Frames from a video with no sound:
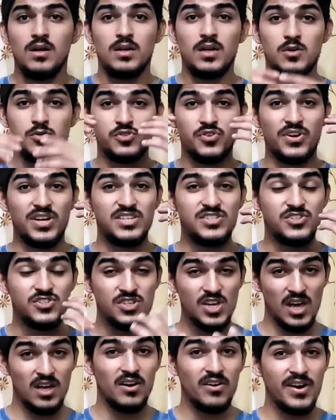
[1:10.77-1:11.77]
Now screen
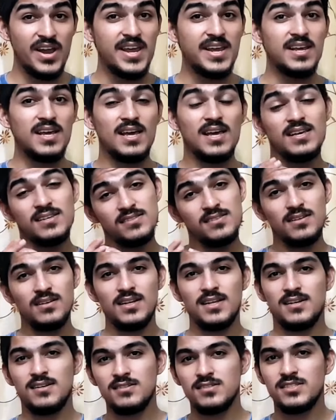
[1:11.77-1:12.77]
stuttering is a
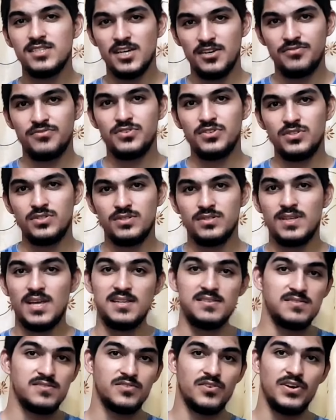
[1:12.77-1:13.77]
little different
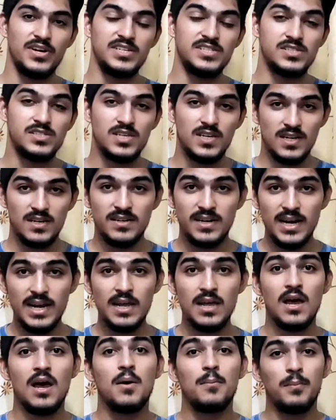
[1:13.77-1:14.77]
than screen
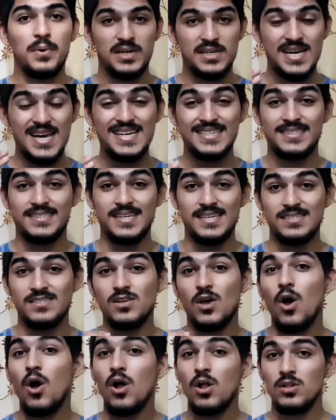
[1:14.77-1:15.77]
tearing but it is
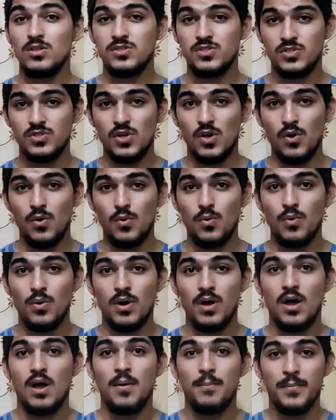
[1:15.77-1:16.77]
also
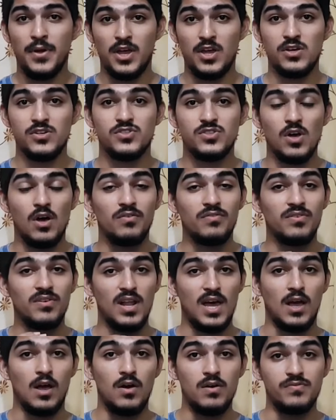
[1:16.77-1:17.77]
because of
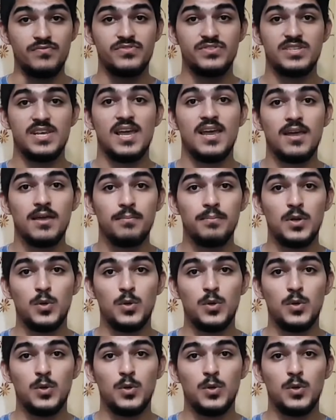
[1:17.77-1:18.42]
lack of sync